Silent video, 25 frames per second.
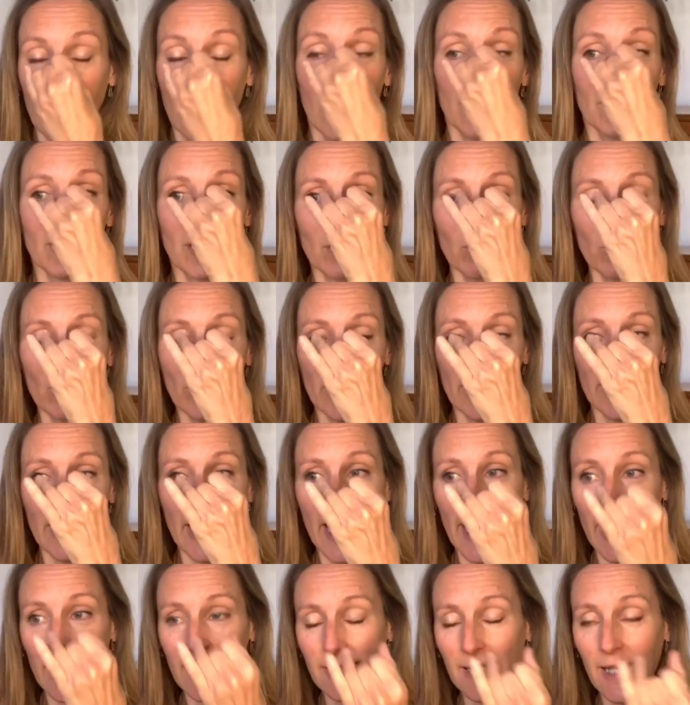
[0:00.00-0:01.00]
Then we're going
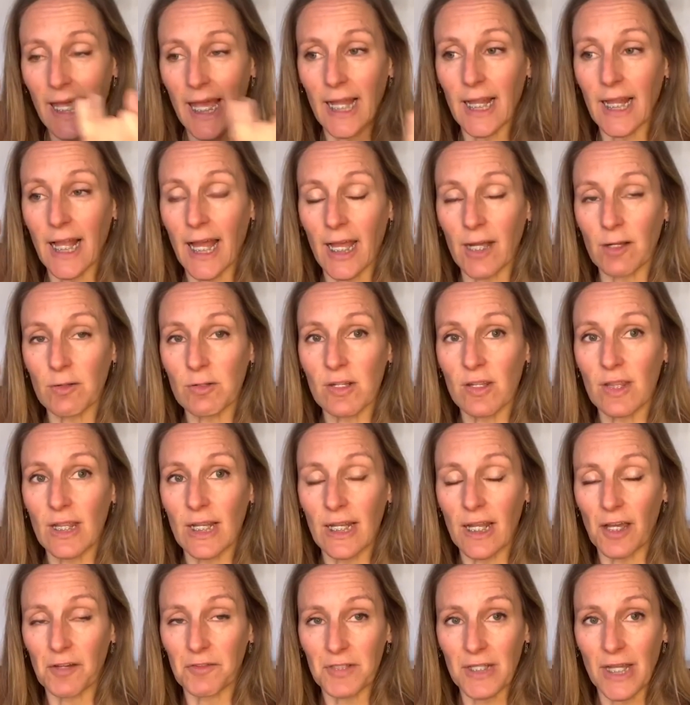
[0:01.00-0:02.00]
to exhale out of the
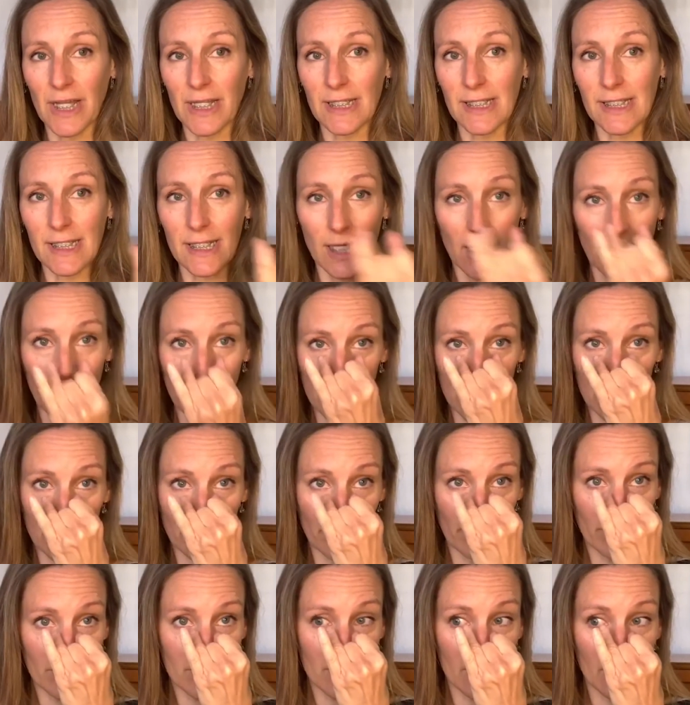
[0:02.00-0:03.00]
left hand side.
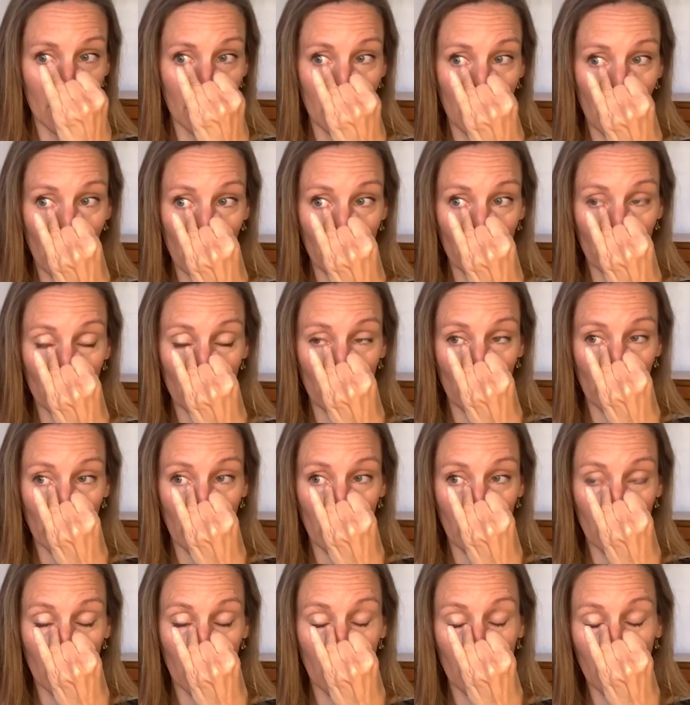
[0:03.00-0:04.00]
So the left
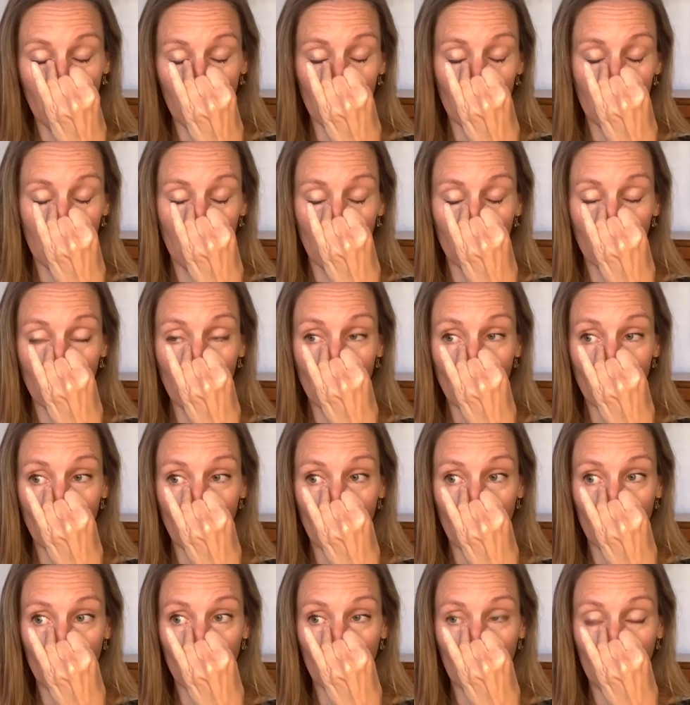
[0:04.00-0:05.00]
finger, the ring
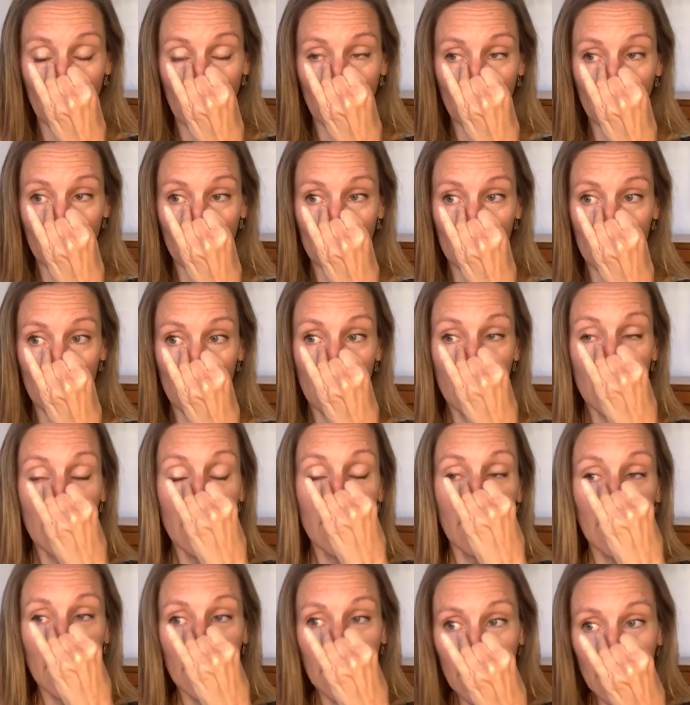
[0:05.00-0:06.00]
finger will lift.
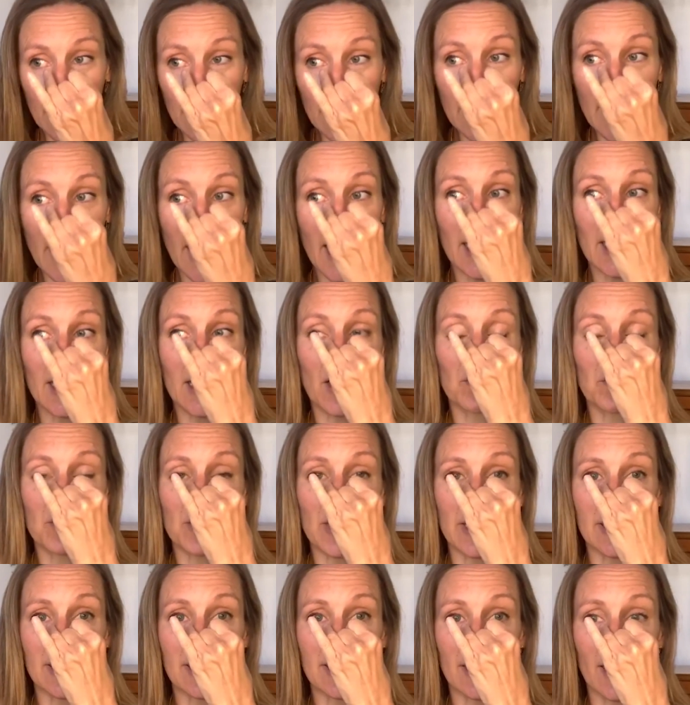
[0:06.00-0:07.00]
Inhale left
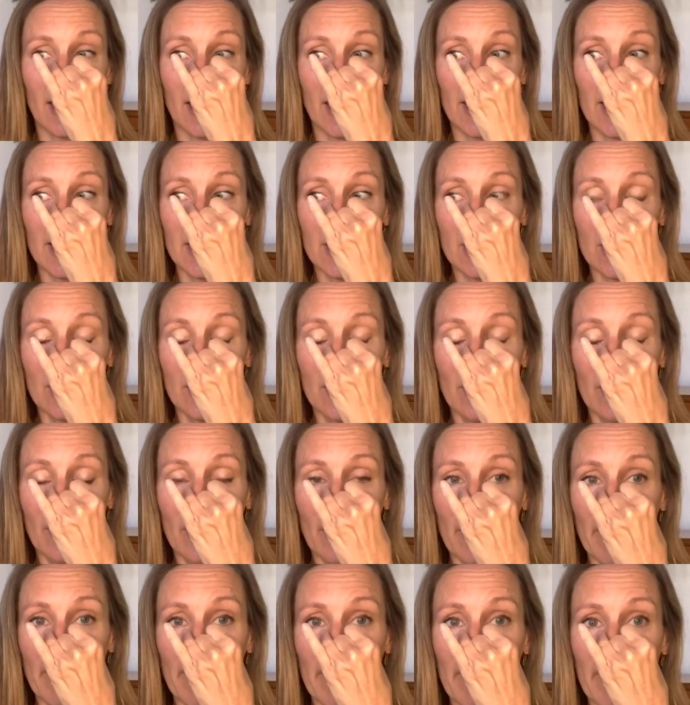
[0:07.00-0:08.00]
hand side.
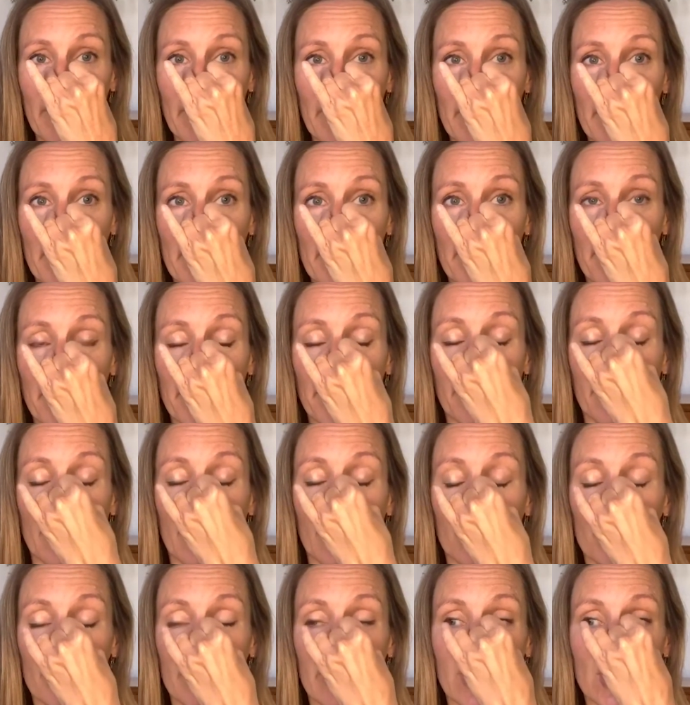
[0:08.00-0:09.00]

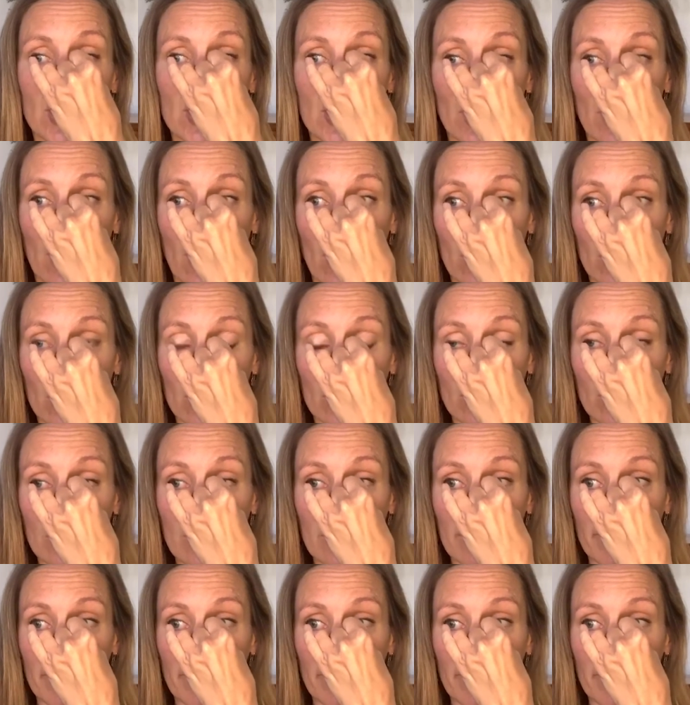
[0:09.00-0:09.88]
Pinch and hold.